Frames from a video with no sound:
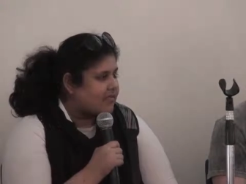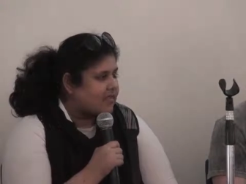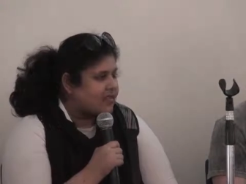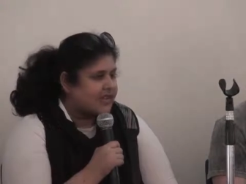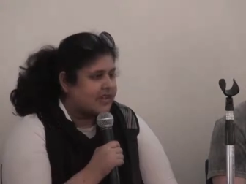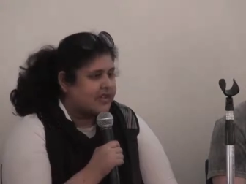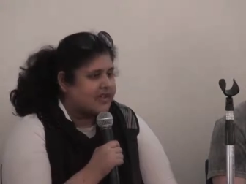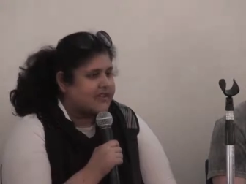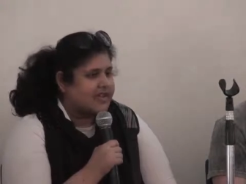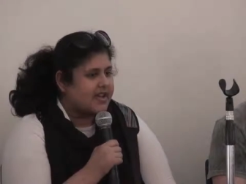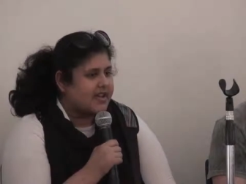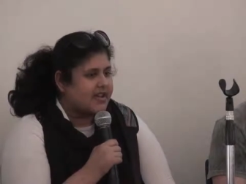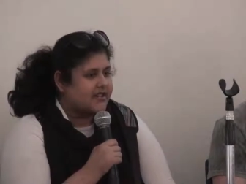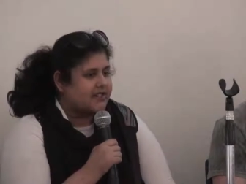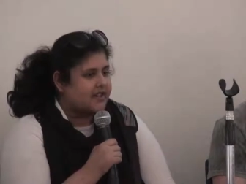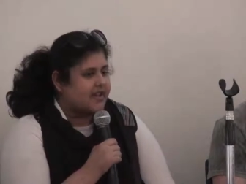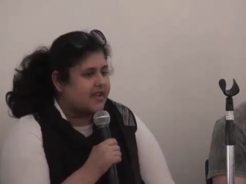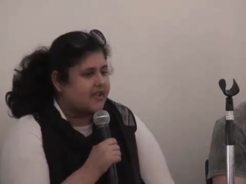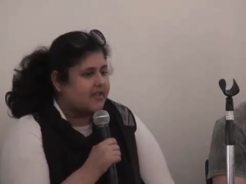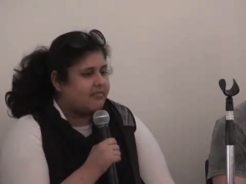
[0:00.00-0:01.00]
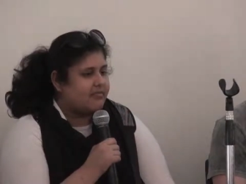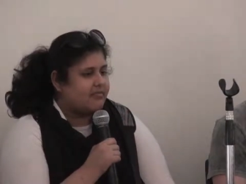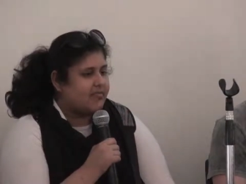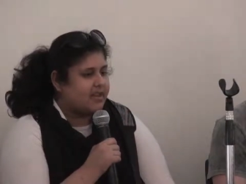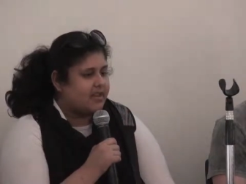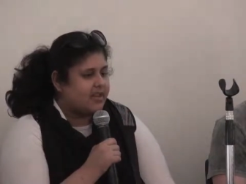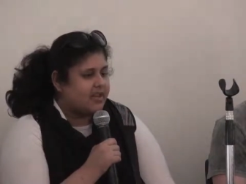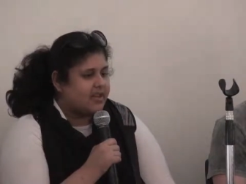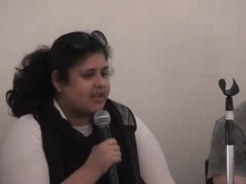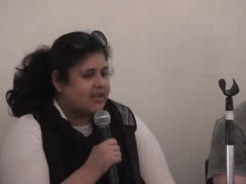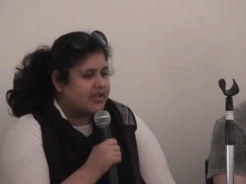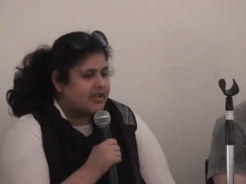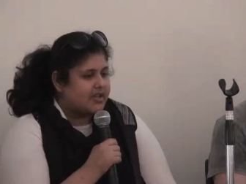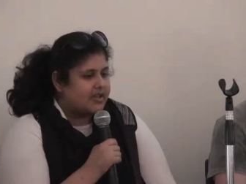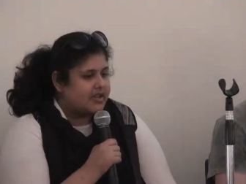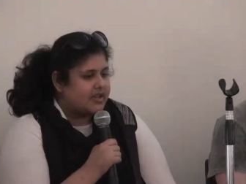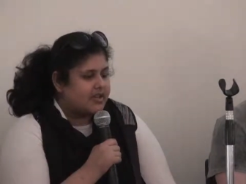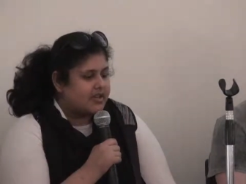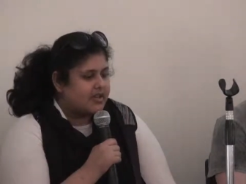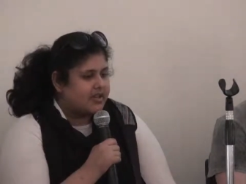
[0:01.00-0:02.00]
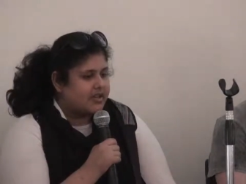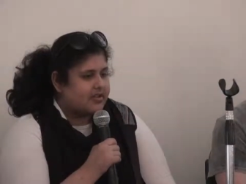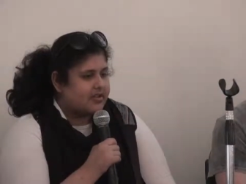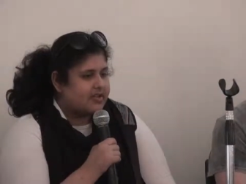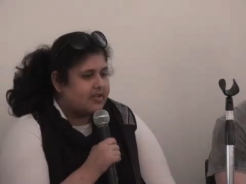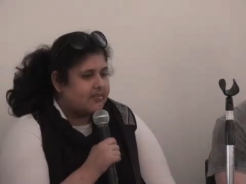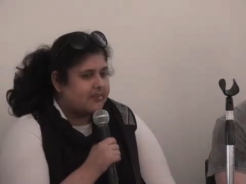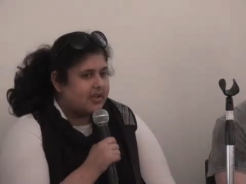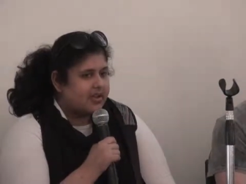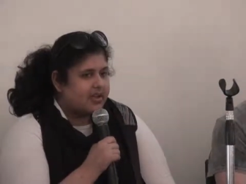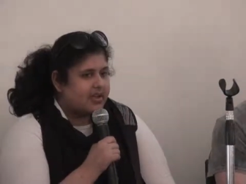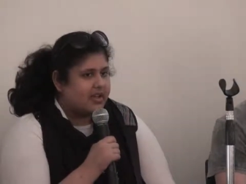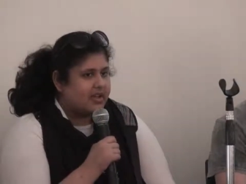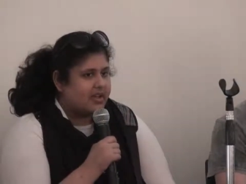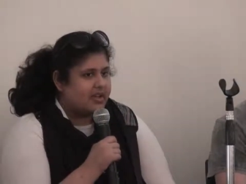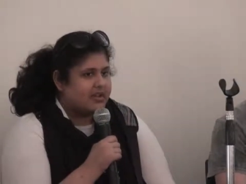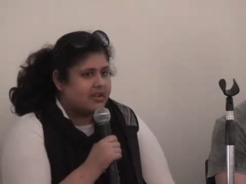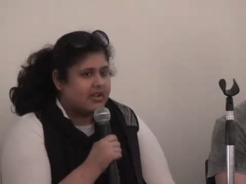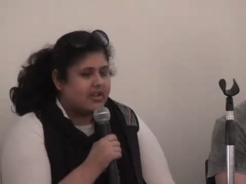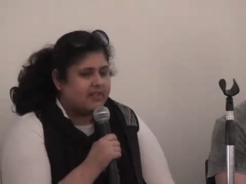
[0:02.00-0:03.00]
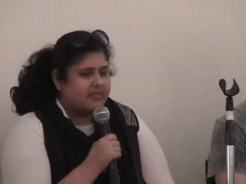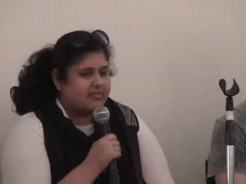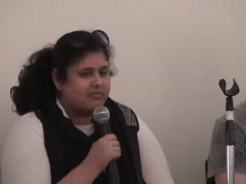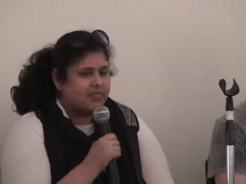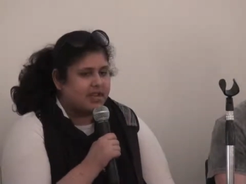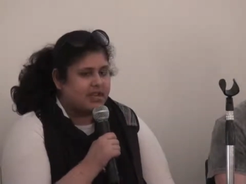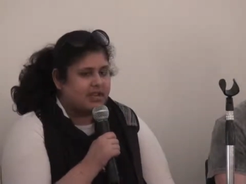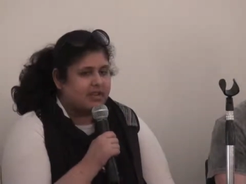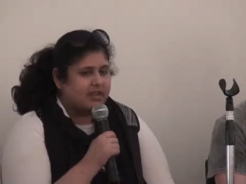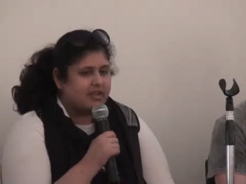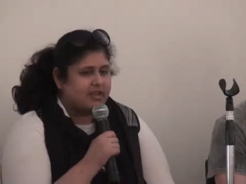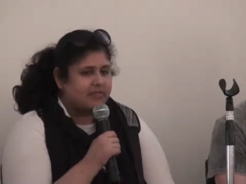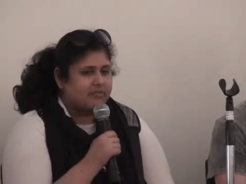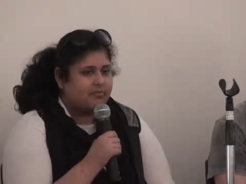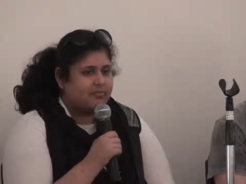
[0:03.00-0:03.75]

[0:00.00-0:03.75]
Yes, I have. Deborah Hilliard helped me